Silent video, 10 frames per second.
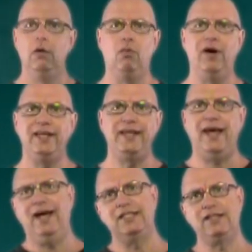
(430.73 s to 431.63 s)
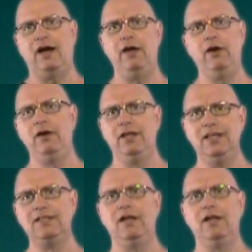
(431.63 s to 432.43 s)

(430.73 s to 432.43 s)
White cast iron is